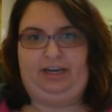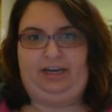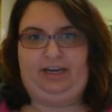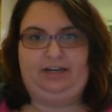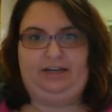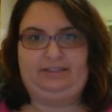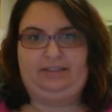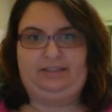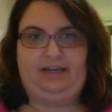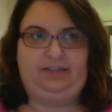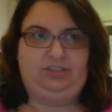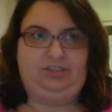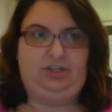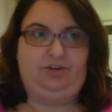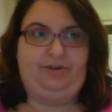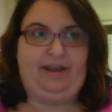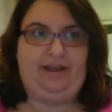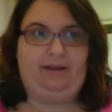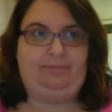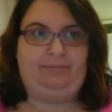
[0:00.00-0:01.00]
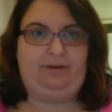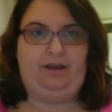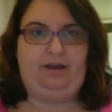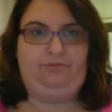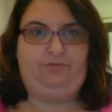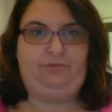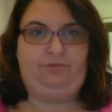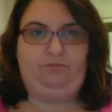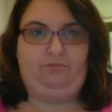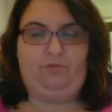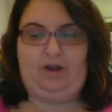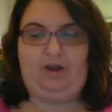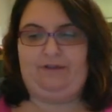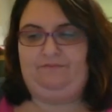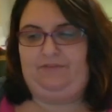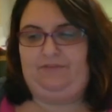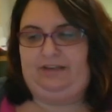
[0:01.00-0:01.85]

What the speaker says: and I decided to go to Epcot Food and Wine